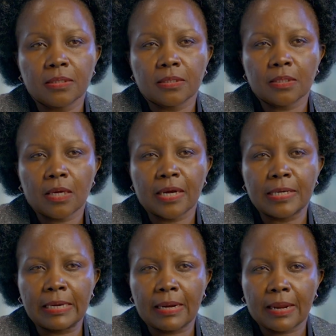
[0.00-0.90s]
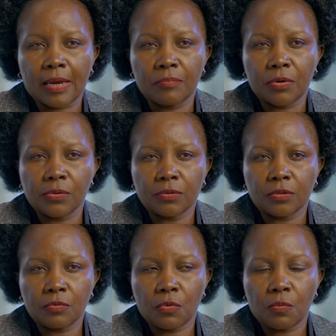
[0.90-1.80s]
is a decline because
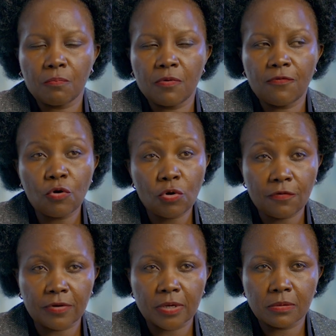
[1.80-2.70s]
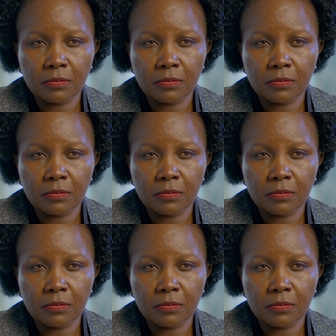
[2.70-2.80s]
before COVID,